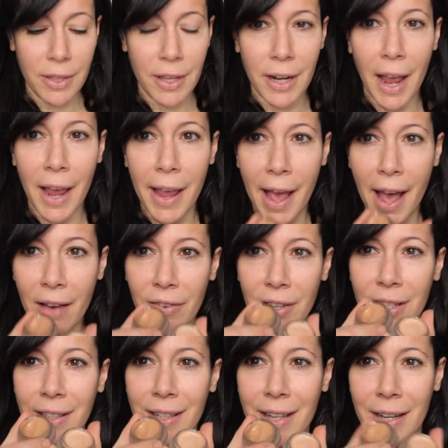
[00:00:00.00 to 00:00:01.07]
that I have
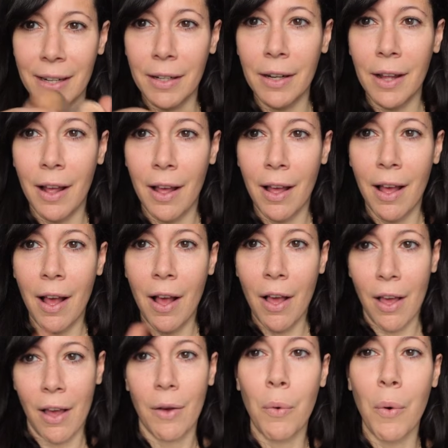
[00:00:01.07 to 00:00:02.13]
it in
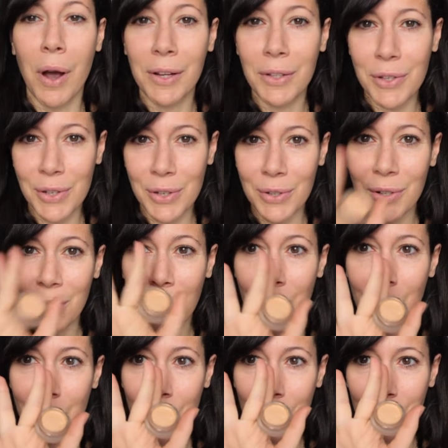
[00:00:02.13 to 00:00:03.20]
1, 2,
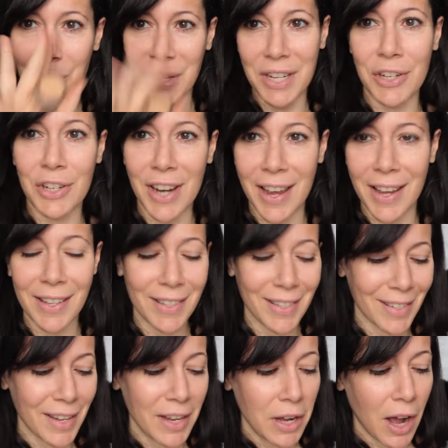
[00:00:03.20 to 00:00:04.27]
3
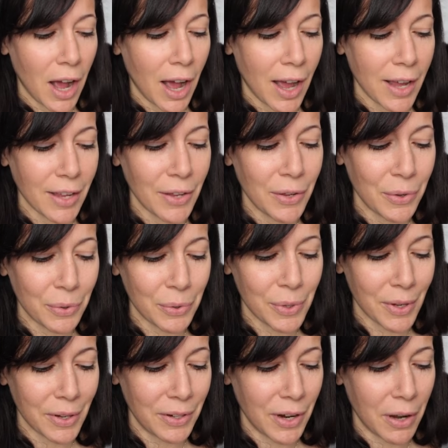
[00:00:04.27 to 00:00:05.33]
shades. I
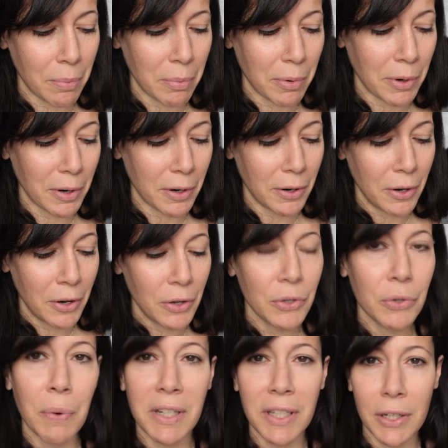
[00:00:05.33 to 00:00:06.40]
use number
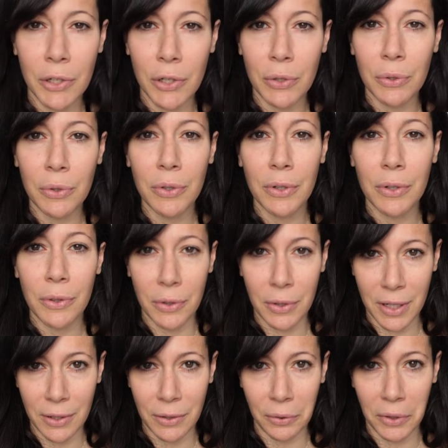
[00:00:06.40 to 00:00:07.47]
22,
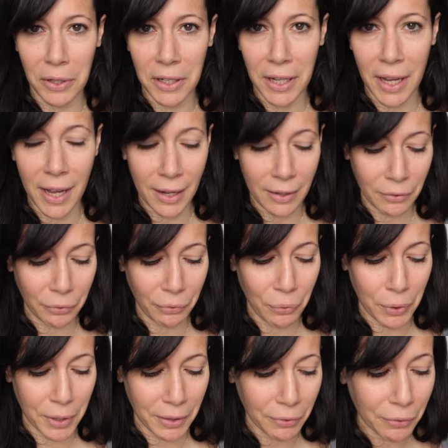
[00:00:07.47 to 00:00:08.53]
33, and
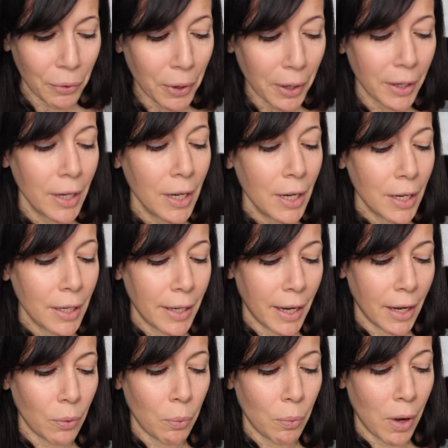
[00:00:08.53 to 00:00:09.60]
44.
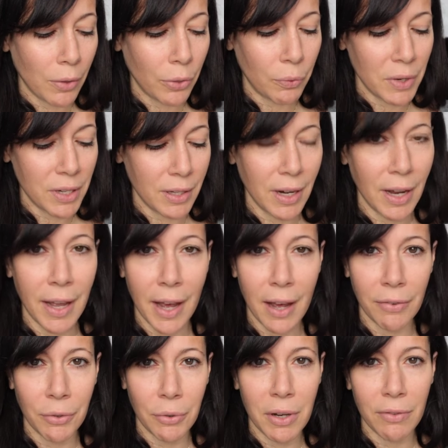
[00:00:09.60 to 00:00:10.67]
Now, the reason I
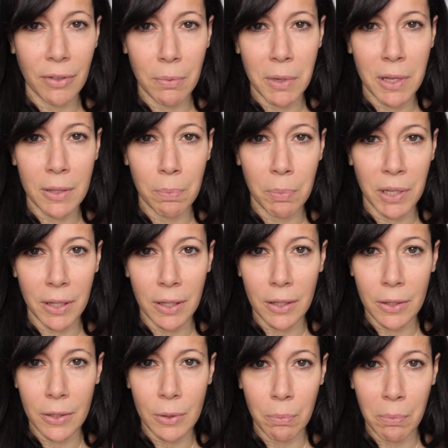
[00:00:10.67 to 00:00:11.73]
have 3 of them is because